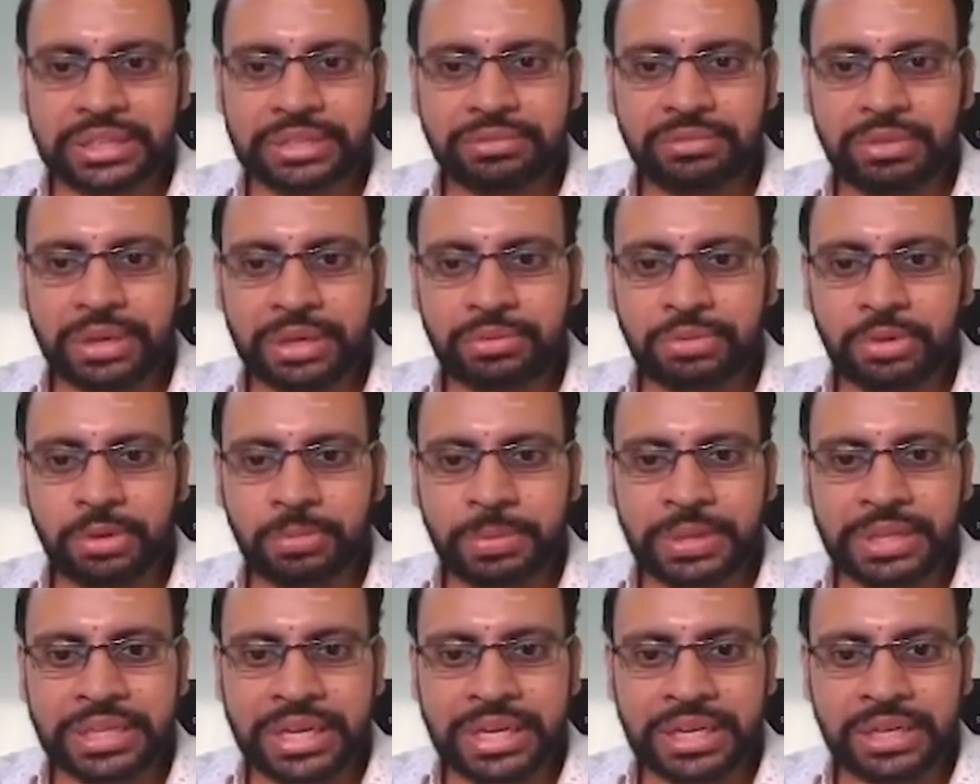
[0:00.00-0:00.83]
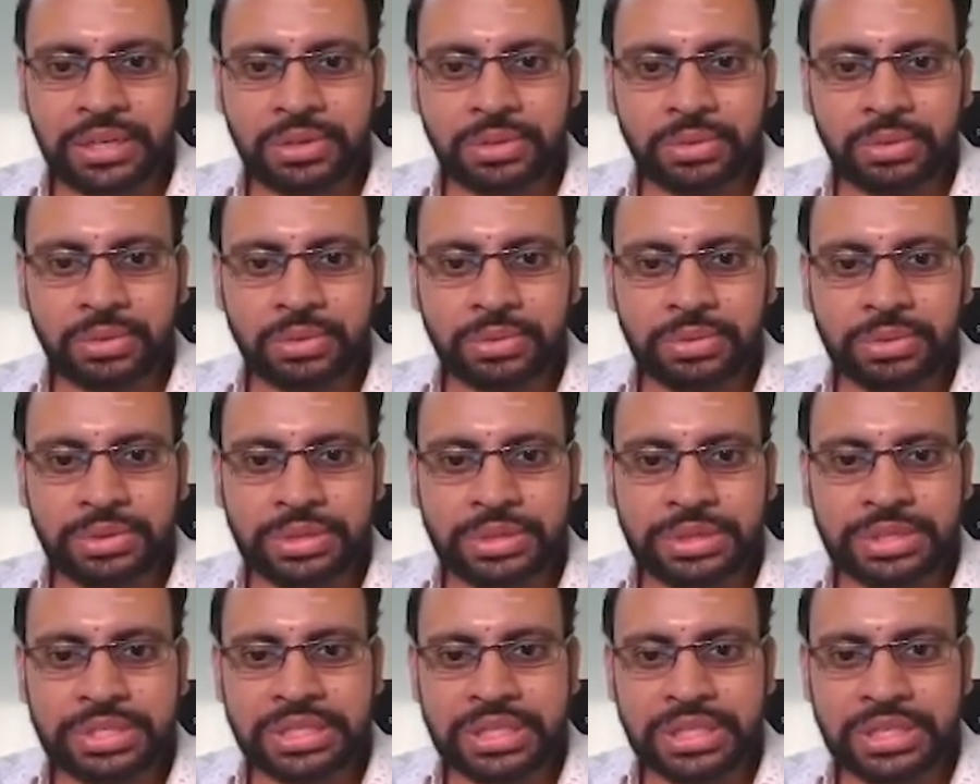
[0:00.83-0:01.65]
What would be that
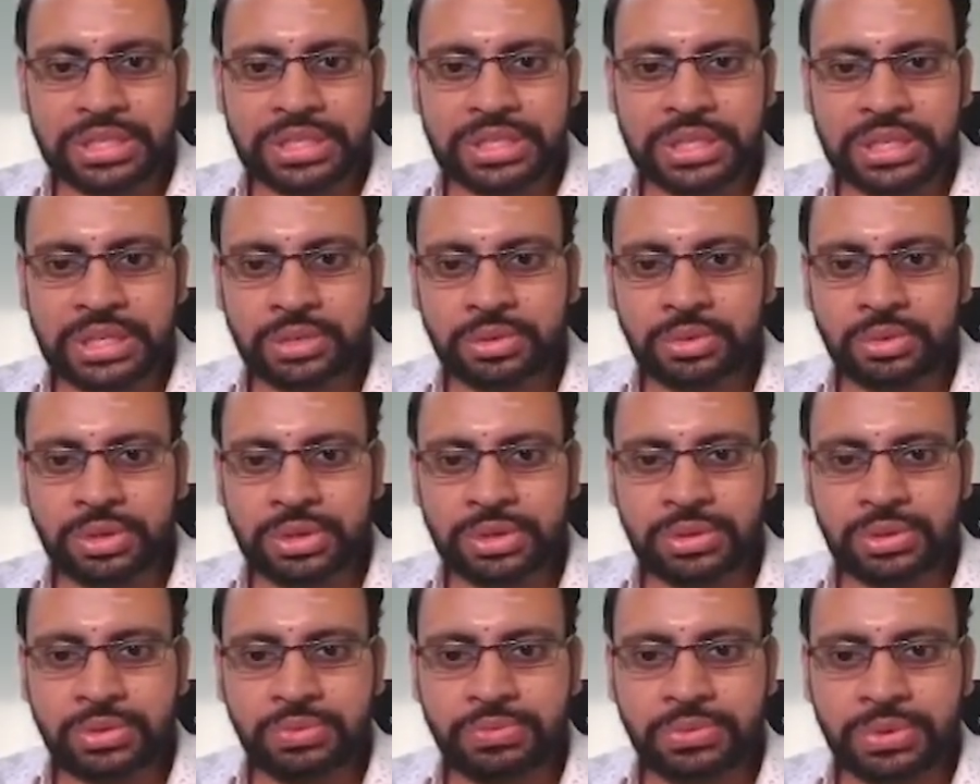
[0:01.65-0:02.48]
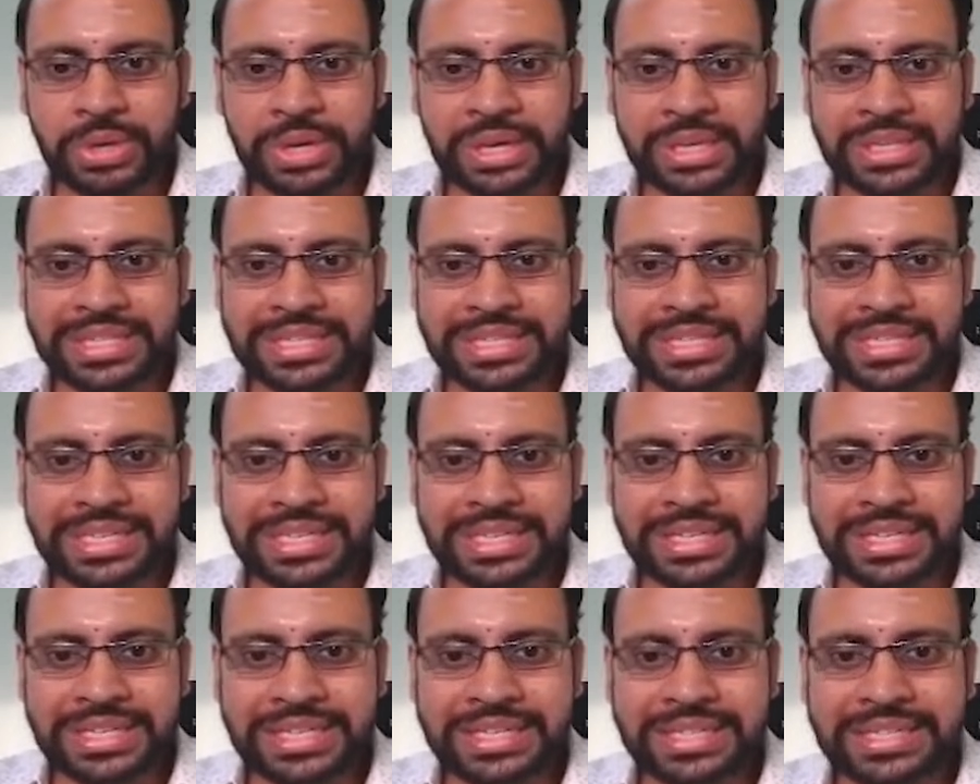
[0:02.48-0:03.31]
if you consider
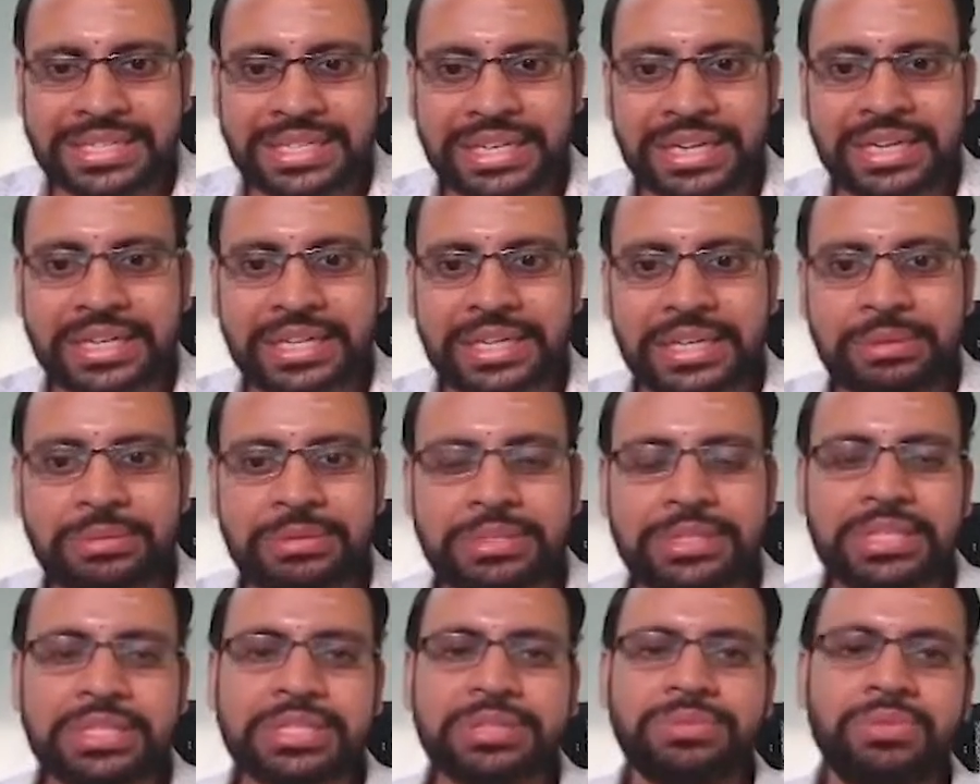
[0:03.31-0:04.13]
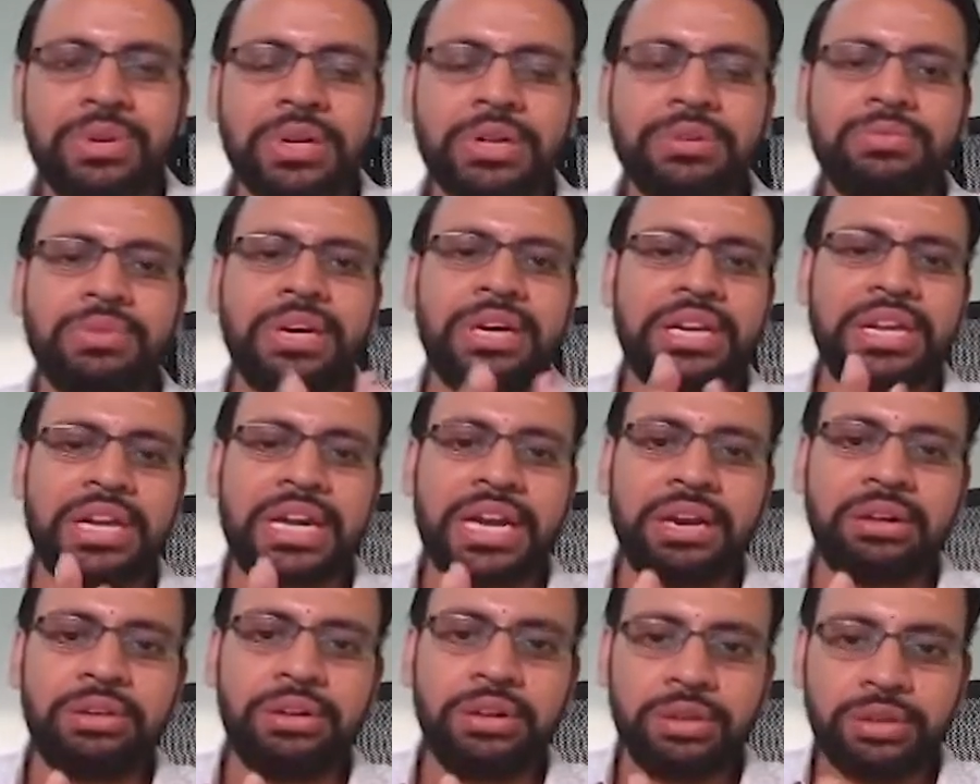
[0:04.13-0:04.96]
these three terms, that's what we
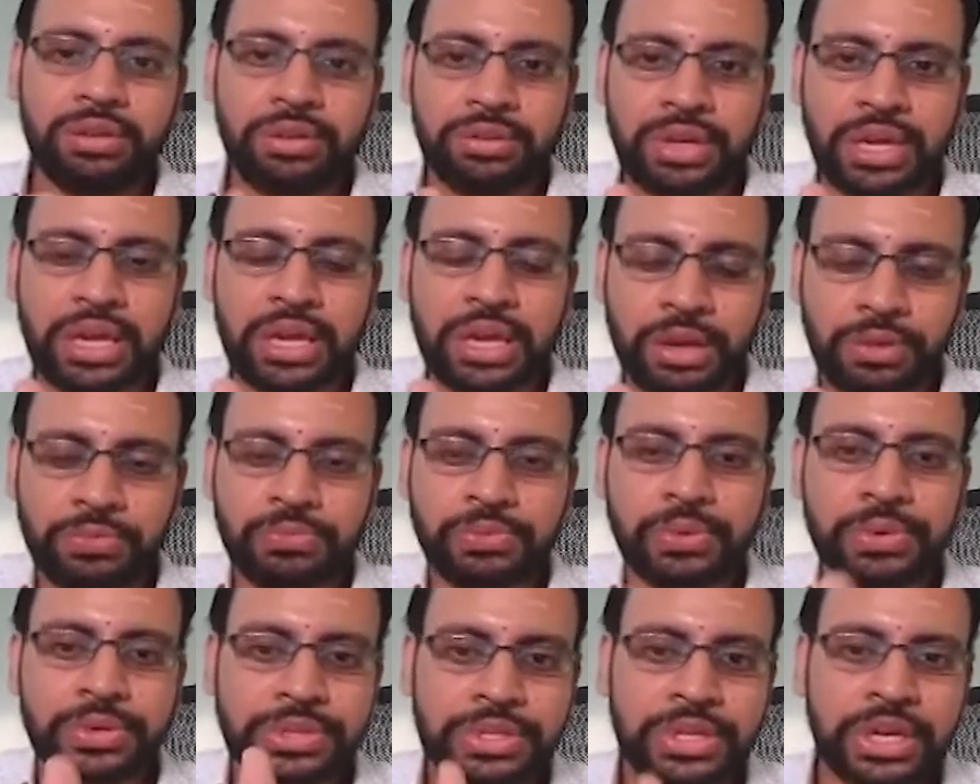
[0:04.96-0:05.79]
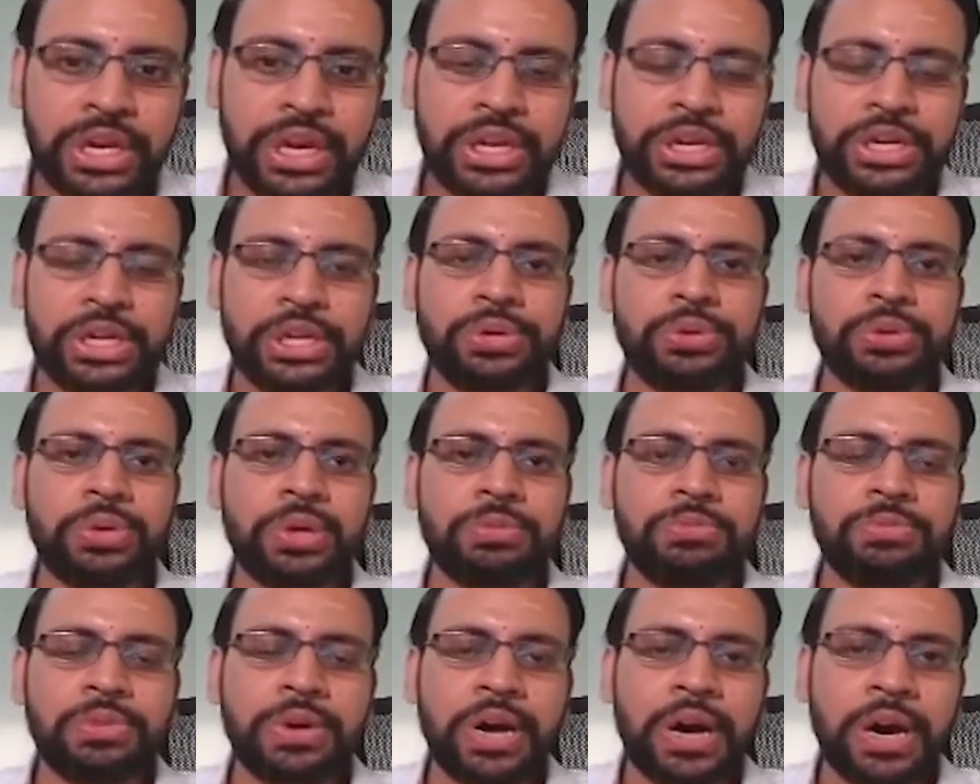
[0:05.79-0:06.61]
derived. Okay, of course t2
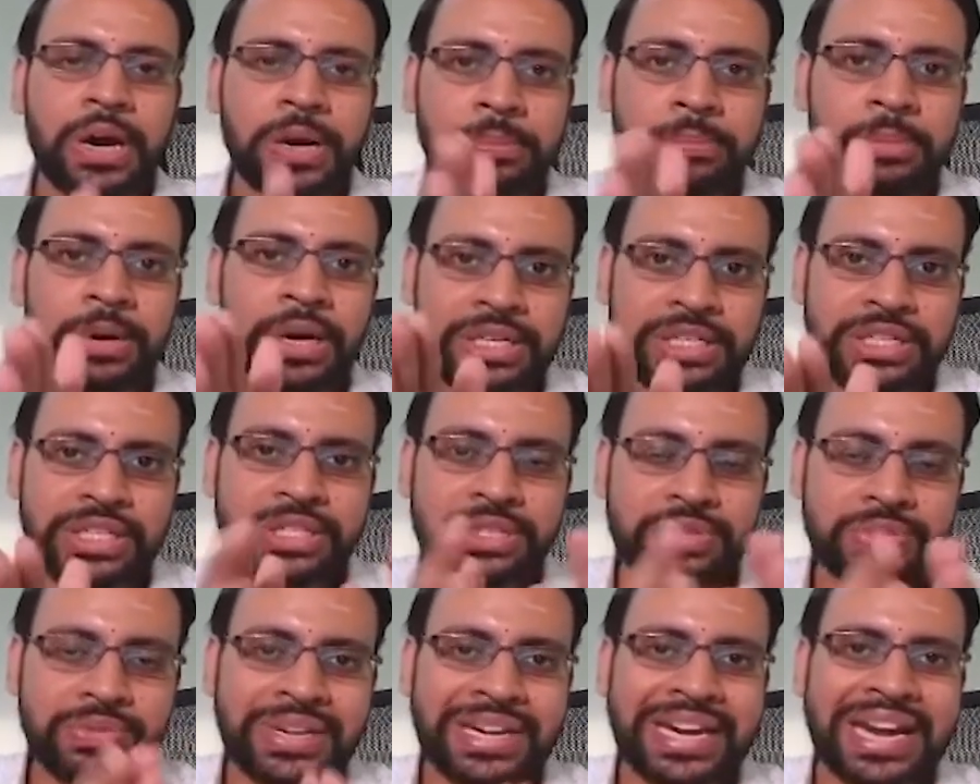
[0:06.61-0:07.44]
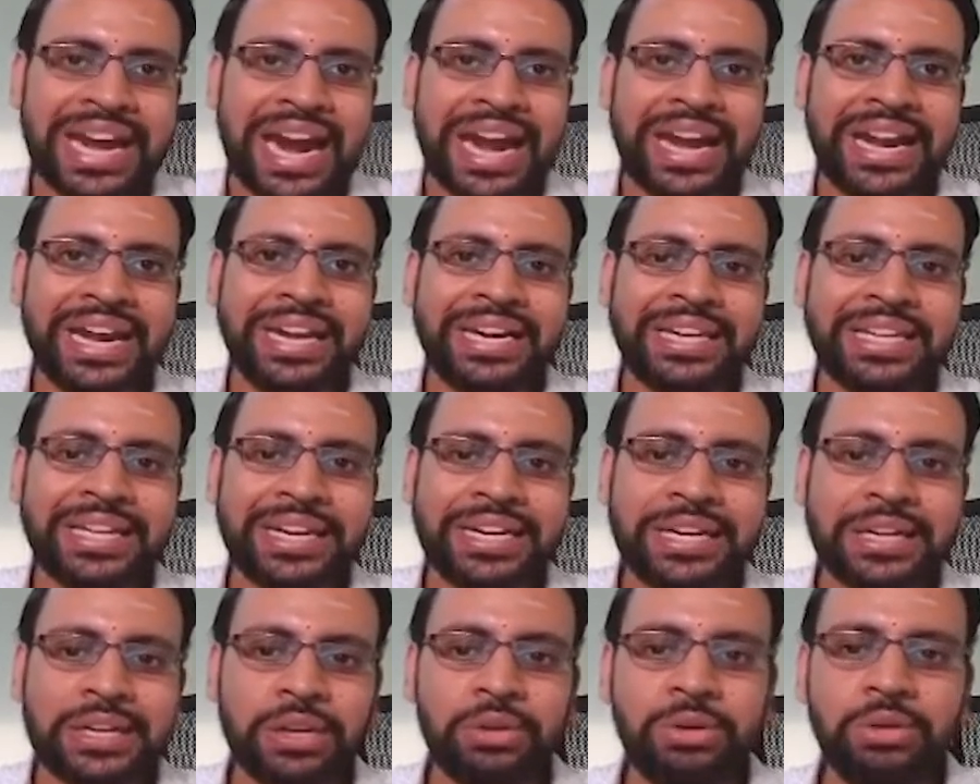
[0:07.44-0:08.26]
of r bar, just we added
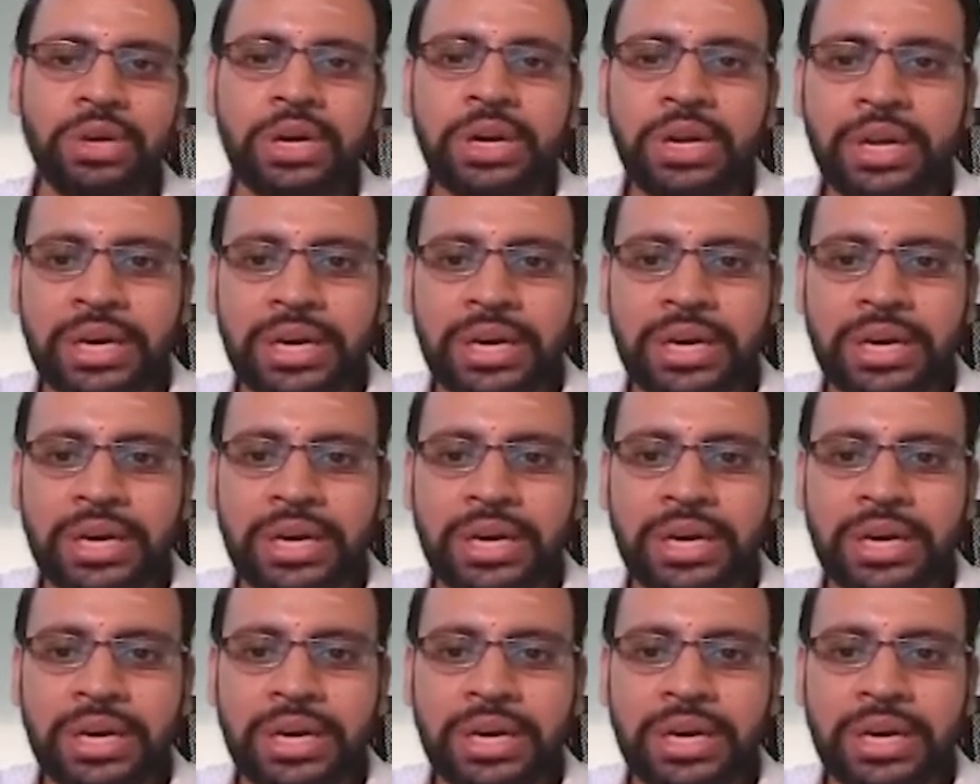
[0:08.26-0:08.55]
that now.